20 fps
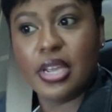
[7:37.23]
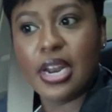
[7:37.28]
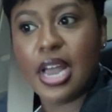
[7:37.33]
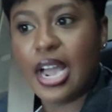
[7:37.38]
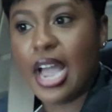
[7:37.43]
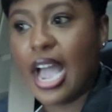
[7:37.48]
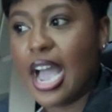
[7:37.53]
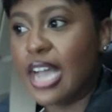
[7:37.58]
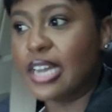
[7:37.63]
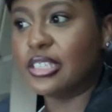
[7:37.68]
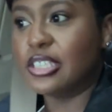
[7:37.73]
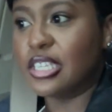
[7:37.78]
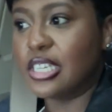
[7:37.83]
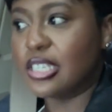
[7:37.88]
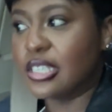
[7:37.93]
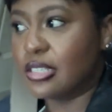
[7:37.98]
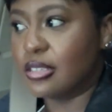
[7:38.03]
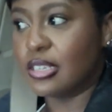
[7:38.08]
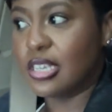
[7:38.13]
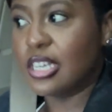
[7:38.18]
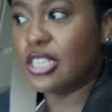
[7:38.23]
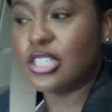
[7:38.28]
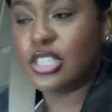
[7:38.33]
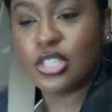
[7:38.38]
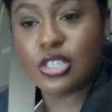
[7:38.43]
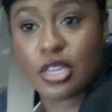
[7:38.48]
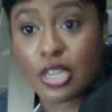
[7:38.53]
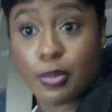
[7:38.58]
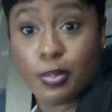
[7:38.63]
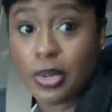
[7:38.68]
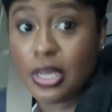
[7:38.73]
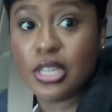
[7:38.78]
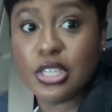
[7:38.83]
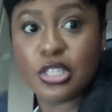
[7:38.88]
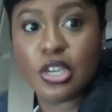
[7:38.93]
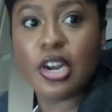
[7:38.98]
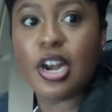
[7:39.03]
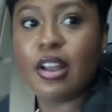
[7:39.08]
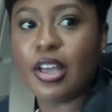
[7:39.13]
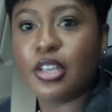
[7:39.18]
Like I just get completely
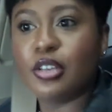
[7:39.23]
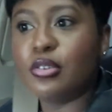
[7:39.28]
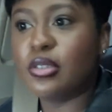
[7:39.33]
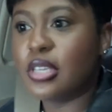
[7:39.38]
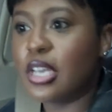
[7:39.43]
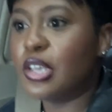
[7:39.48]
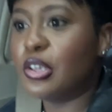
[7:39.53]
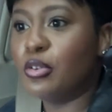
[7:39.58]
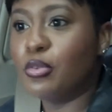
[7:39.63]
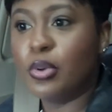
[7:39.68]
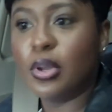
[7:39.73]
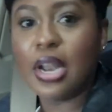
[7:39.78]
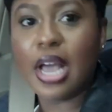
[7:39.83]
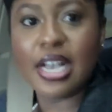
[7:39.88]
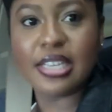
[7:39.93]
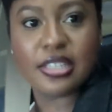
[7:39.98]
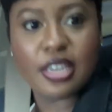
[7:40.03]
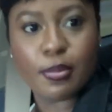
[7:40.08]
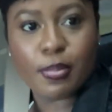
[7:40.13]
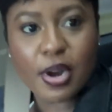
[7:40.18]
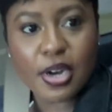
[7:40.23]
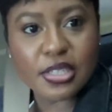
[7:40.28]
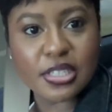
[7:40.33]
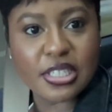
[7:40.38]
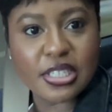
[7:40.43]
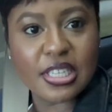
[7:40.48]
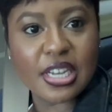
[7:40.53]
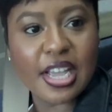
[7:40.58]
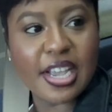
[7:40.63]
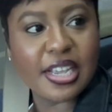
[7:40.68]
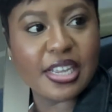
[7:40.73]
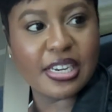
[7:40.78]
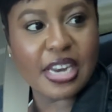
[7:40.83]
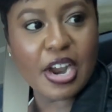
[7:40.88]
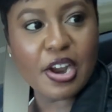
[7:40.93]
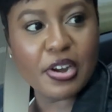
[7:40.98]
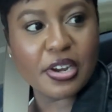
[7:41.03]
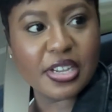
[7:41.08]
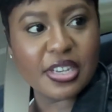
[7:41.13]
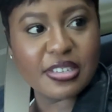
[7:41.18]
turned on. Like you said, you realize that the person's like
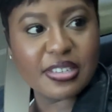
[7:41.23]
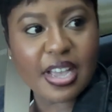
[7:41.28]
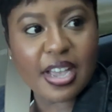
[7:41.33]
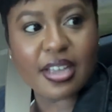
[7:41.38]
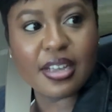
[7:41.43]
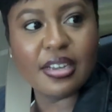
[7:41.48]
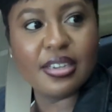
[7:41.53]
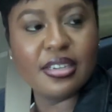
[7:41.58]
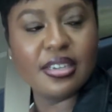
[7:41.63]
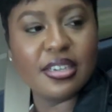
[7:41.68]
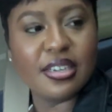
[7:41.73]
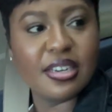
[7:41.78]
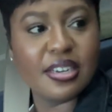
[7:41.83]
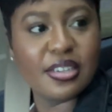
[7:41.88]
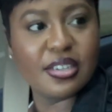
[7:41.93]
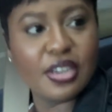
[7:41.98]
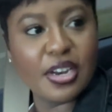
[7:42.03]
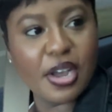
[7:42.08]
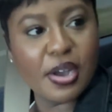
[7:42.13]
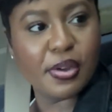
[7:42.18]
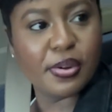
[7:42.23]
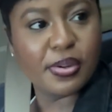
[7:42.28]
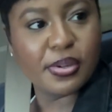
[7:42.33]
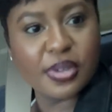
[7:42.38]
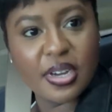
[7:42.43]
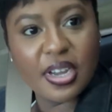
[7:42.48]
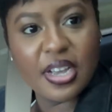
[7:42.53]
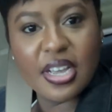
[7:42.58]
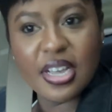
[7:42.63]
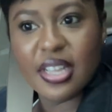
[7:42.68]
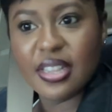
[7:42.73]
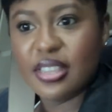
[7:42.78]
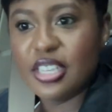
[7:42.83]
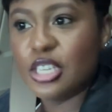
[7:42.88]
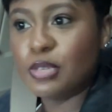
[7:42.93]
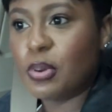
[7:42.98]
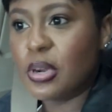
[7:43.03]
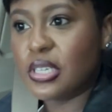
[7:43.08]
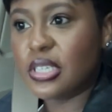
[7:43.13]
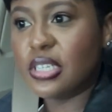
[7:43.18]
dirty. It's like,
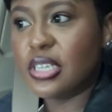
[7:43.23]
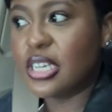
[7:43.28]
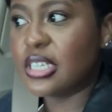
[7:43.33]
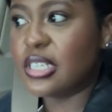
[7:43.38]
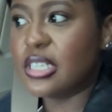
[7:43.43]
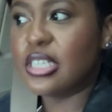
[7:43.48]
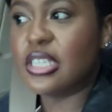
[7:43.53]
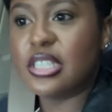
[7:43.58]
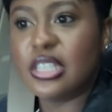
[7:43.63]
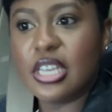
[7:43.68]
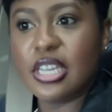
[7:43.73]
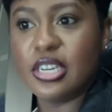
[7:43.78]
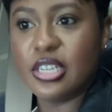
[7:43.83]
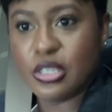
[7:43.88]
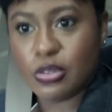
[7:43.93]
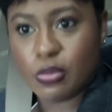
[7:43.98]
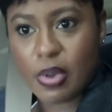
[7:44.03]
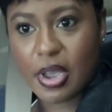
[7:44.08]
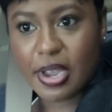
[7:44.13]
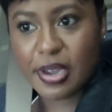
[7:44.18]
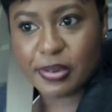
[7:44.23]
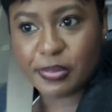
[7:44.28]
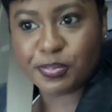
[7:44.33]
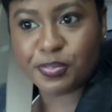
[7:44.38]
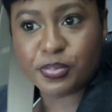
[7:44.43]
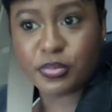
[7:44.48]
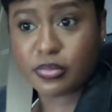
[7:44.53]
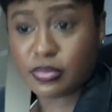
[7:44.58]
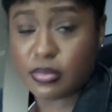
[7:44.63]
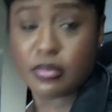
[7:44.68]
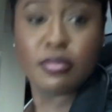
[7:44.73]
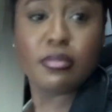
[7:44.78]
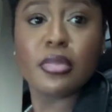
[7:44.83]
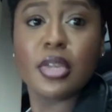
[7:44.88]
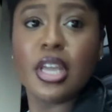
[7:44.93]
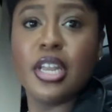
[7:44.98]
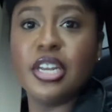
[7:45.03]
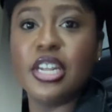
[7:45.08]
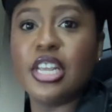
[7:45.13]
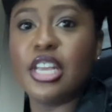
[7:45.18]
this person does this thing this way.
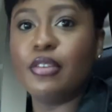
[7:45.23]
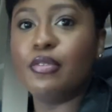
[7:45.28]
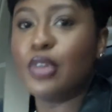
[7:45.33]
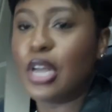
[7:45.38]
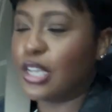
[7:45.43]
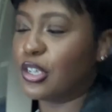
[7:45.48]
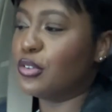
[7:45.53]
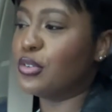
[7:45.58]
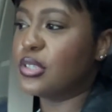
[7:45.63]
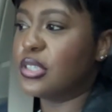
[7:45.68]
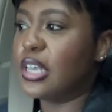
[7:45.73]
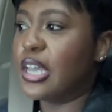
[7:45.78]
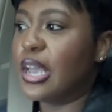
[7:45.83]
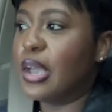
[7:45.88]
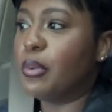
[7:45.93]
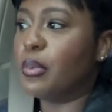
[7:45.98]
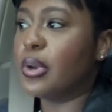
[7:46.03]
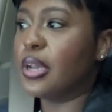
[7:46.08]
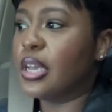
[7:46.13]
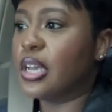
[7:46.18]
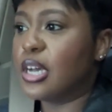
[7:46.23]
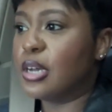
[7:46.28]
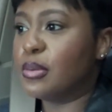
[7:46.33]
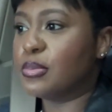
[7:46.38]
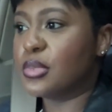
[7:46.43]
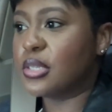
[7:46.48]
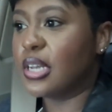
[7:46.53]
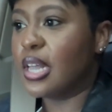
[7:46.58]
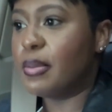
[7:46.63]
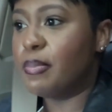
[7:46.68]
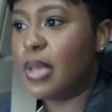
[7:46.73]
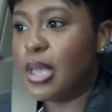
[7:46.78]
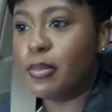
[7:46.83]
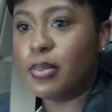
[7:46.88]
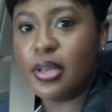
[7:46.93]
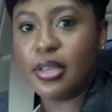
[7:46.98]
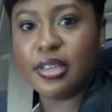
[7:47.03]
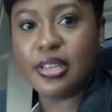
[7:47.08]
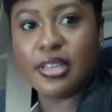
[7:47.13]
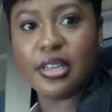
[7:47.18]
And then even like you said, when it comes to like
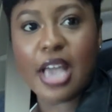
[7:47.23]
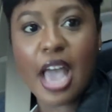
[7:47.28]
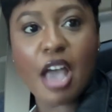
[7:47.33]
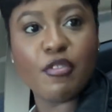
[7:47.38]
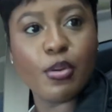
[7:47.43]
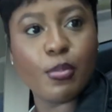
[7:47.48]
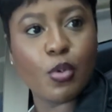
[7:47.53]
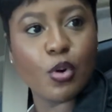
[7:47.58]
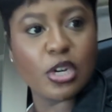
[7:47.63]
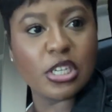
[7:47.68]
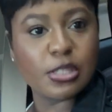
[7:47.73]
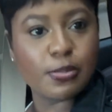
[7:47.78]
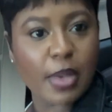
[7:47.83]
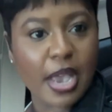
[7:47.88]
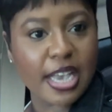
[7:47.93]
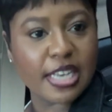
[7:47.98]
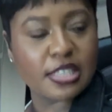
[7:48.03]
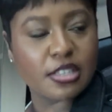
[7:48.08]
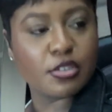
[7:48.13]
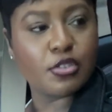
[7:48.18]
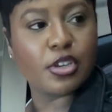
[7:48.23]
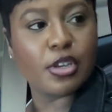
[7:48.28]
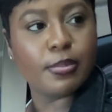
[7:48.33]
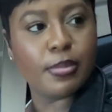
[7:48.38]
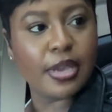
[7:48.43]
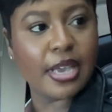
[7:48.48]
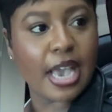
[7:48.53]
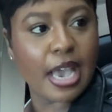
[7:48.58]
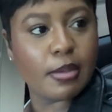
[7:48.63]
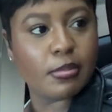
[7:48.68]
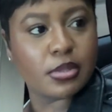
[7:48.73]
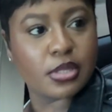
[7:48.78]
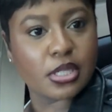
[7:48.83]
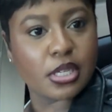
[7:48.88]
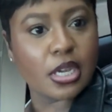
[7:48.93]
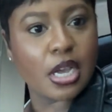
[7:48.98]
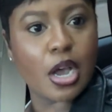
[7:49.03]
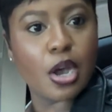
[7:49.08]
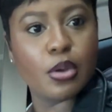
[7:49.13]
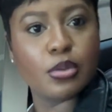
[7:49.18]
maybe having more space so you can be able to
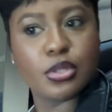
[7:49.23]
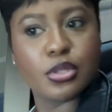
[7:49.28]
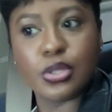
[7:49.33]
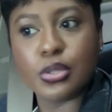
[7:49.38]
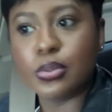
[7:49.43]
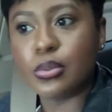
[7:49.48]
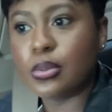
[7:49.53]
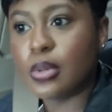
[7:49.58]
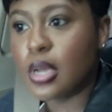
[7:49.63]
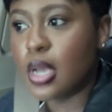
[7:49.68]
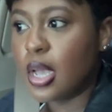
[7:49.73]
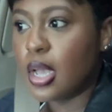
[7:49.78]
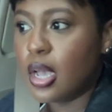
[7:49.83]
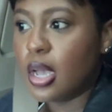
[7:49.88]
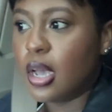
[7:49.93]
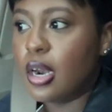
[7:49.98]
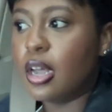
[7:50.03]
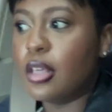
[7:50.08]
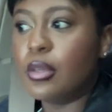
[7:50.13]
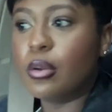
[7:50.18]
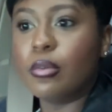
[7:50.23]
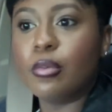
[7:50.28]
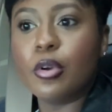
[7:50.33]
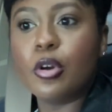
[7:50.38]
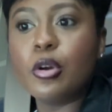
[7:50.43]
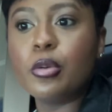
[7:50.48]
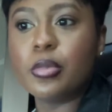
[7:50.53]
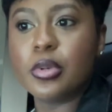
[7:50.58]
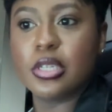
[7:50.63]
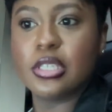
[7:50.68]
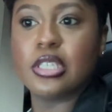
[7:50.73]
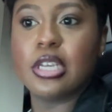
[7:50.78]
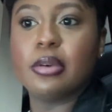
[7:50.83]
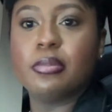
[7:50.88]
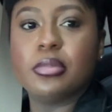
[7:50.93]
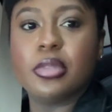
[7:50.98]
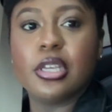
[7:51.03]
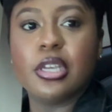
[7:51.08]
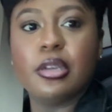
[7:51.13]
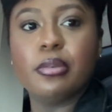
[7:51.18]
go to another room or
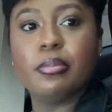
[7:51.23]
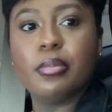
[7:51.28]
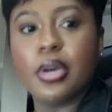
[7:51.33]
something.